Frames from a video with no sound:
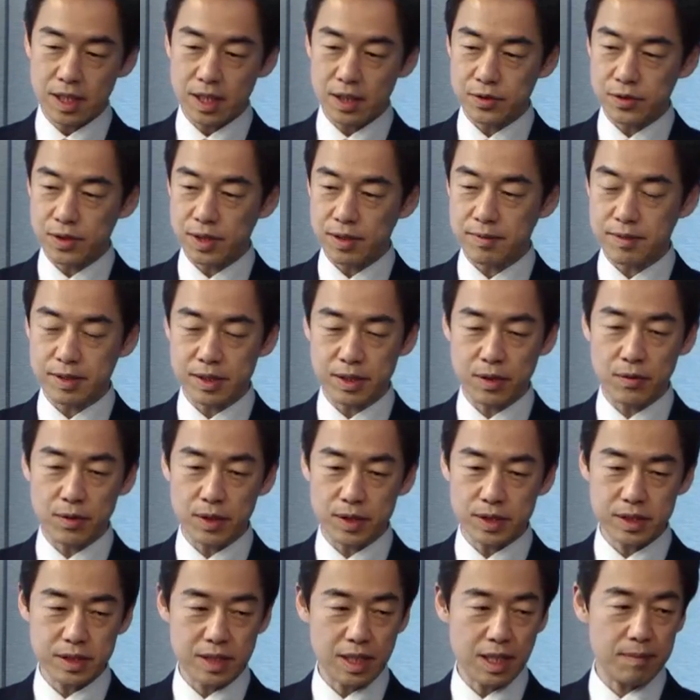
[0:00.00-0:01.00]
driving a
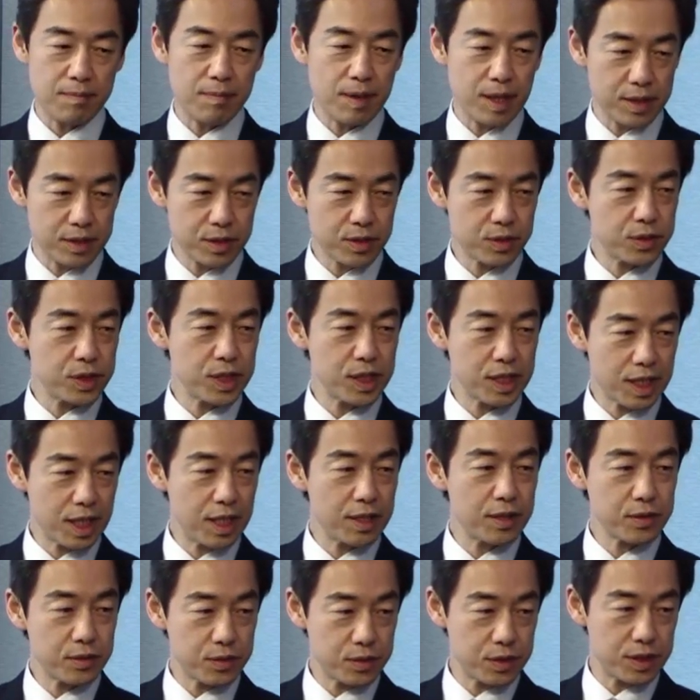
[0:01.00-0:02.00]
wedge among three
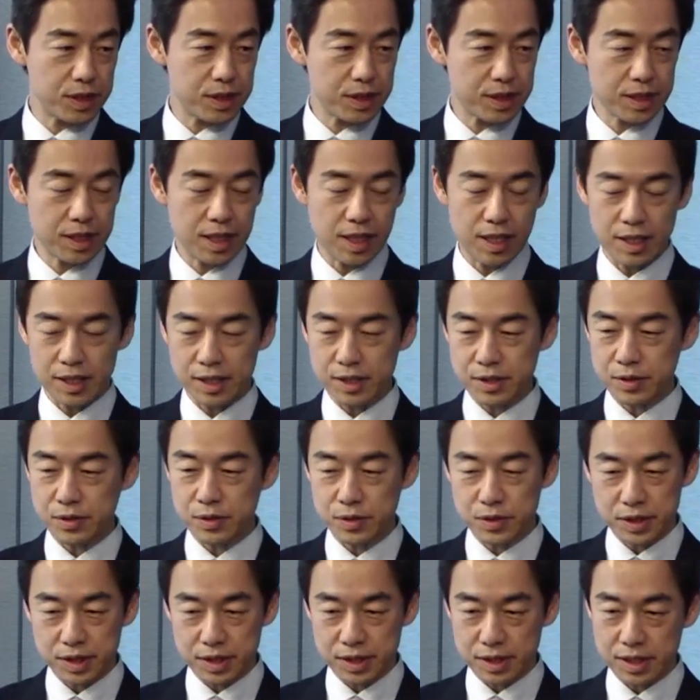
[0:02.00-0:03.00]
countries,
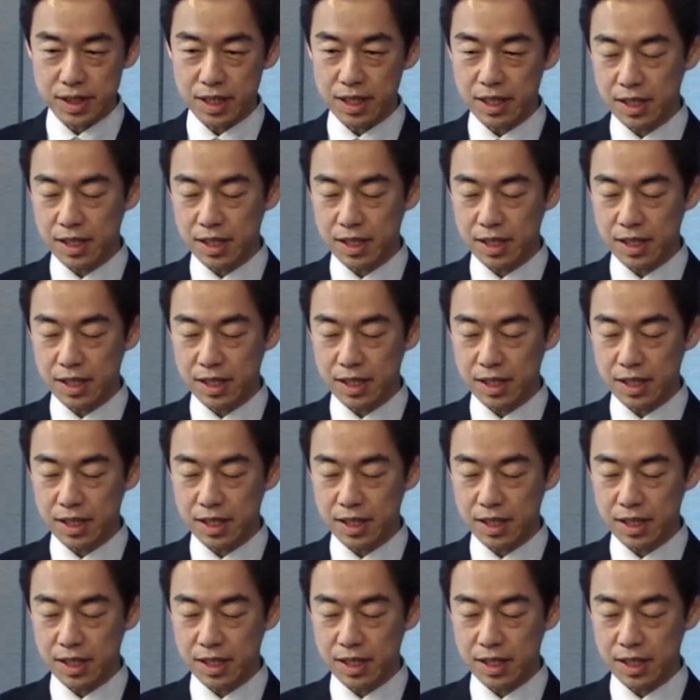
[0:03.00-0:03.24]
including